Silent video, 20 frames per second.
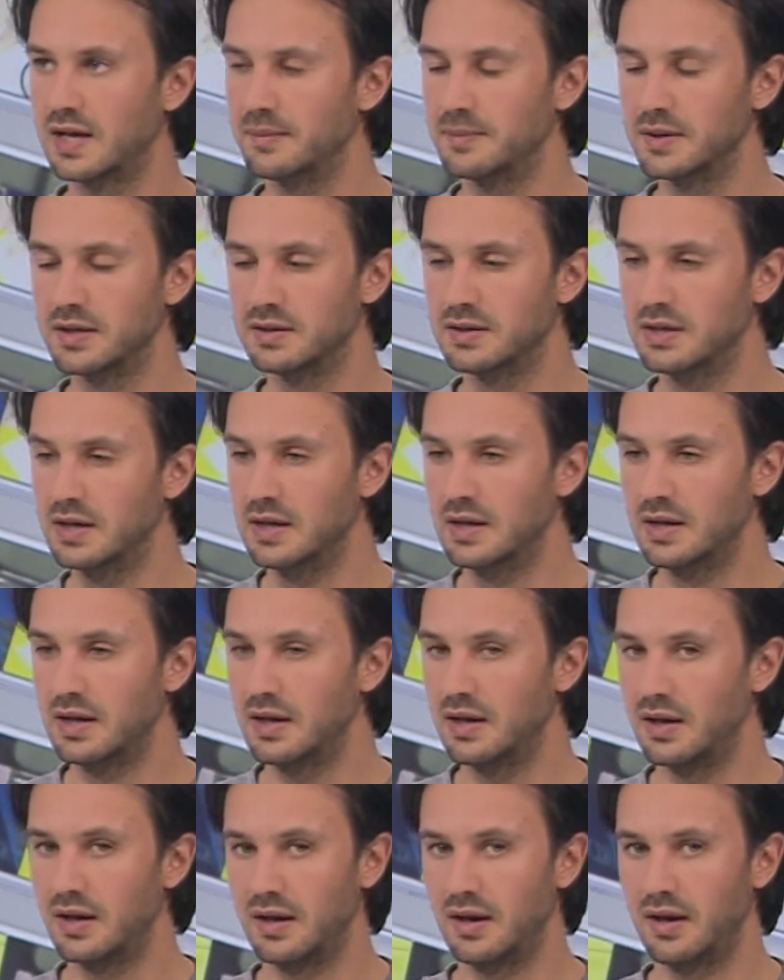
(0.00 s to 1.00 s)
I mean,
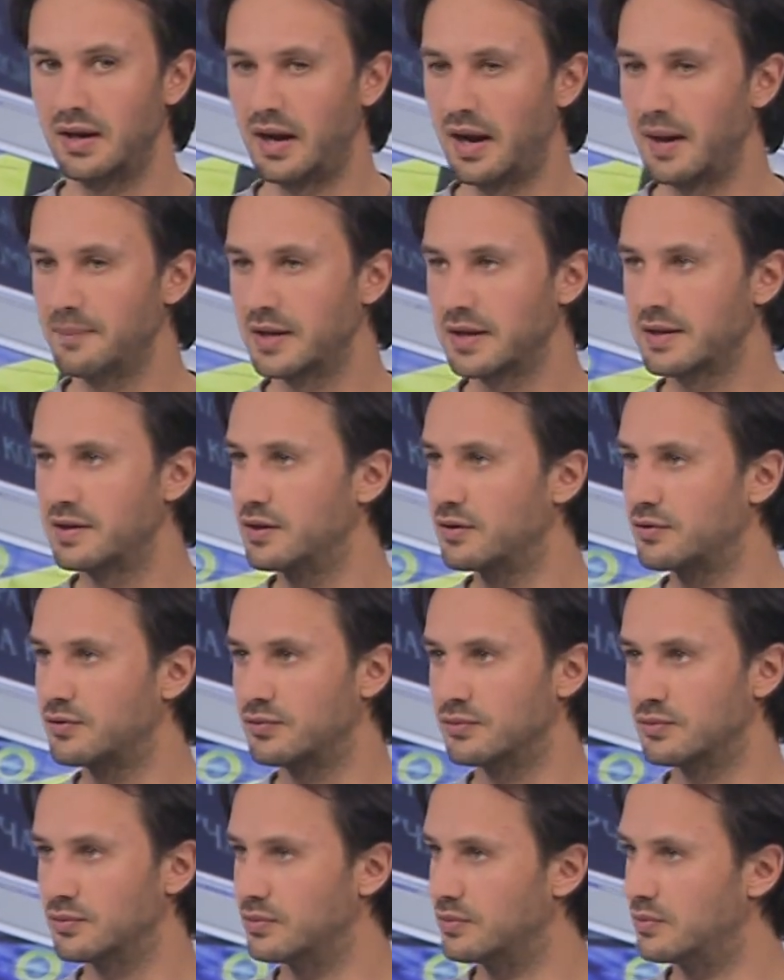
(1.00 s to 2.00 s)
I'm not here
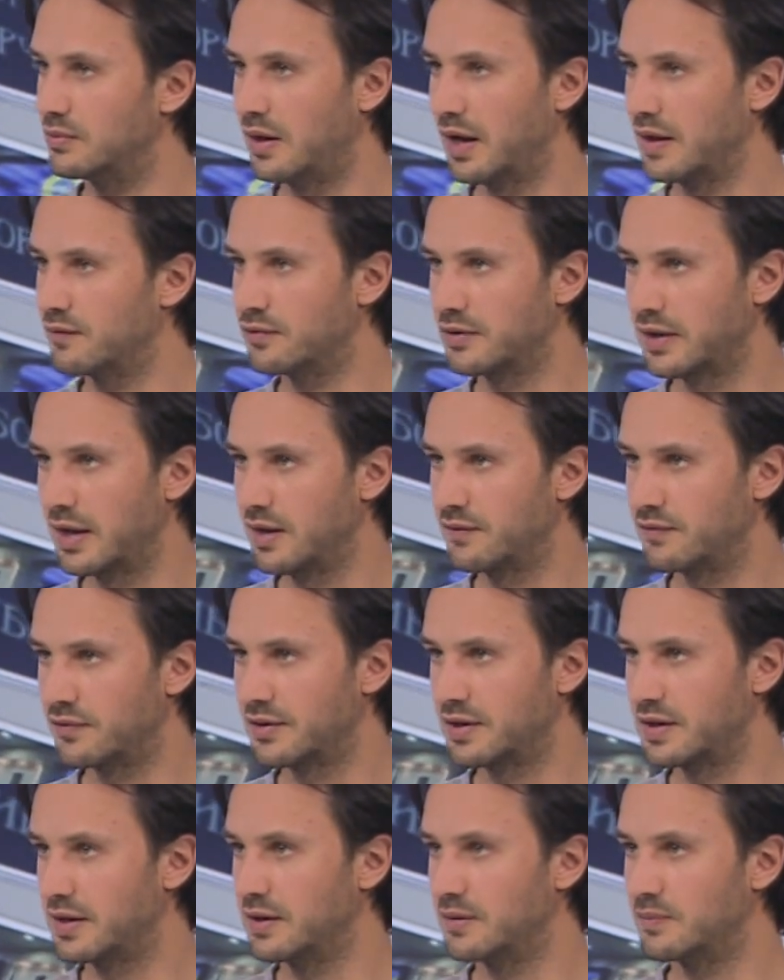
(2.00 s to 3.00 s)
to advocate
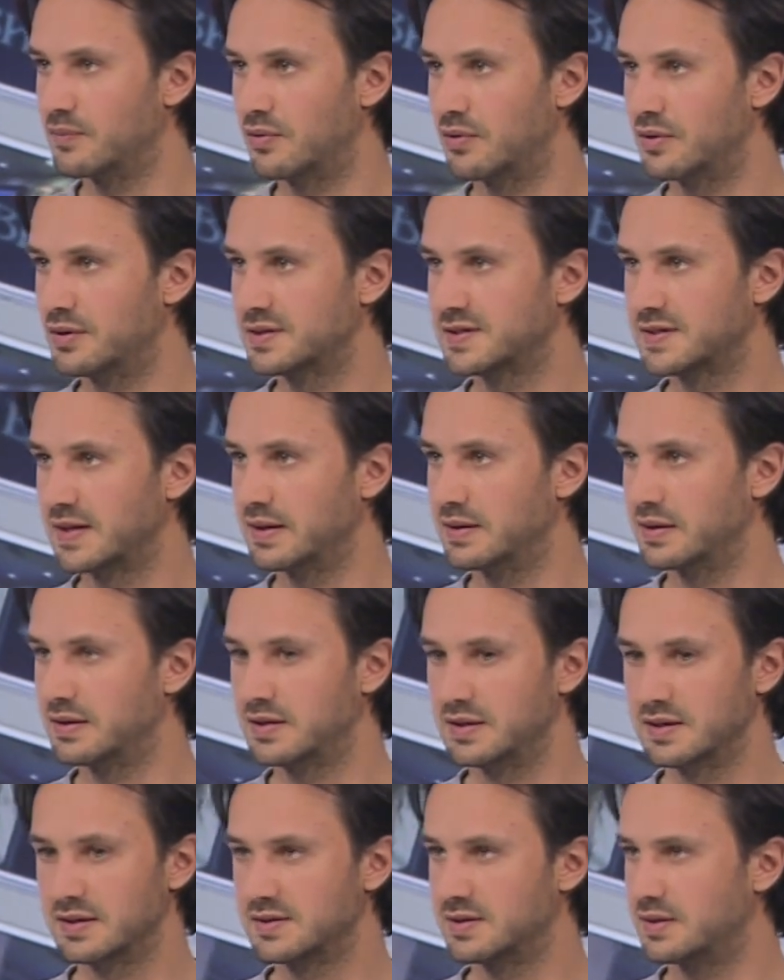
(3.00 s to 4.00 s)
for him or say that
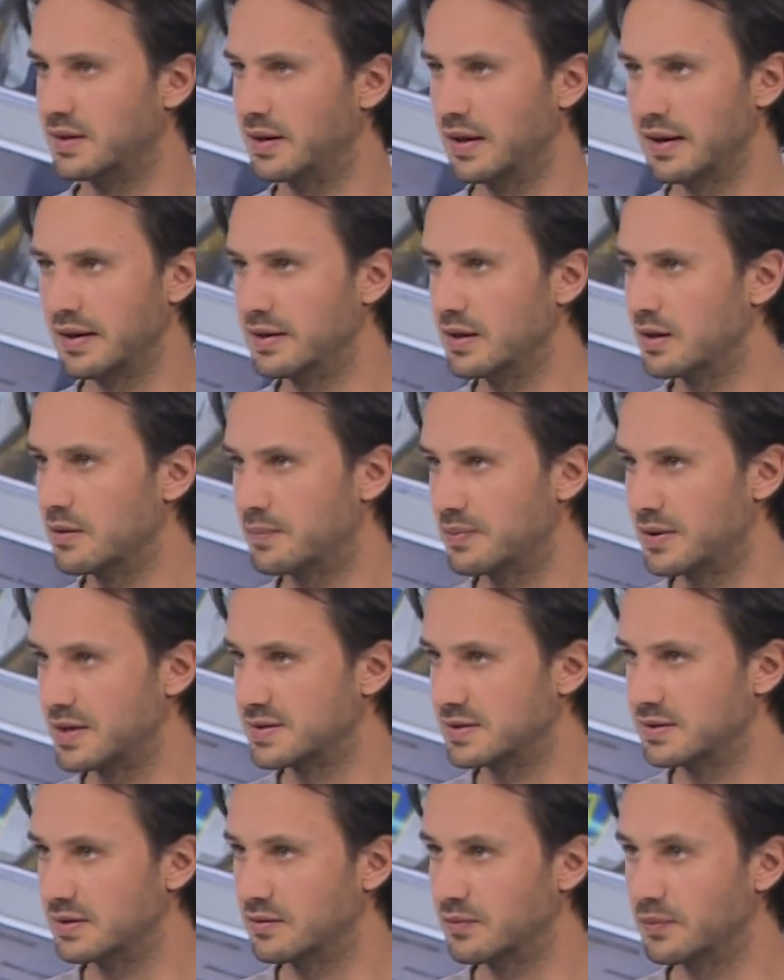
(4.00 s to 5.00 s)
he's the ideal
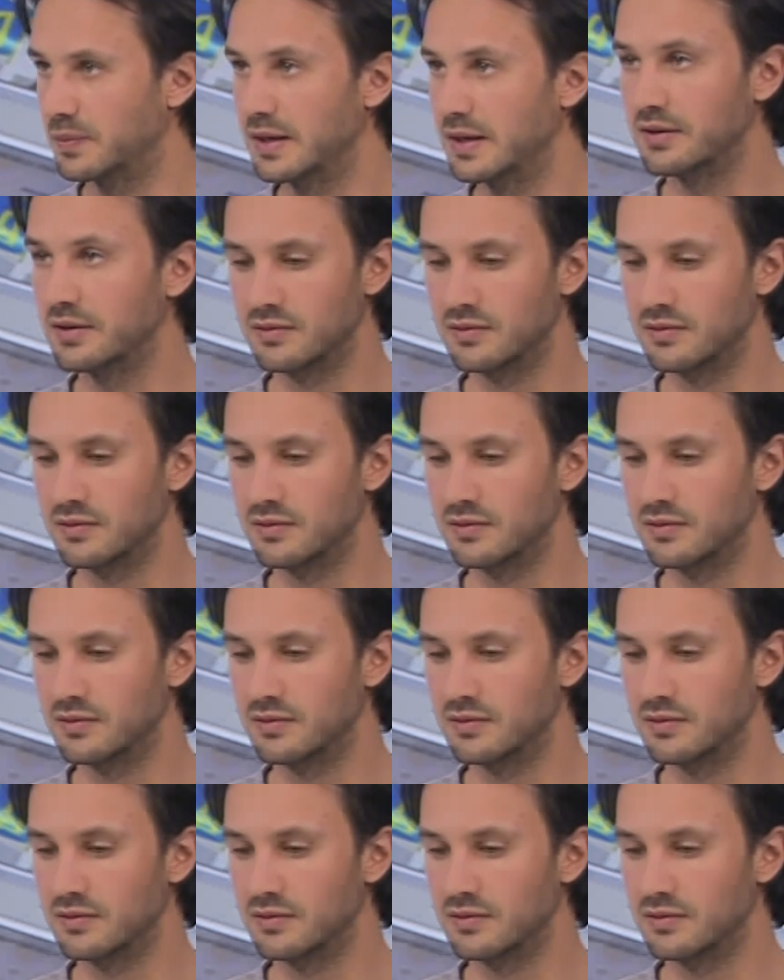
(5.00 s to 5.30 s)
president.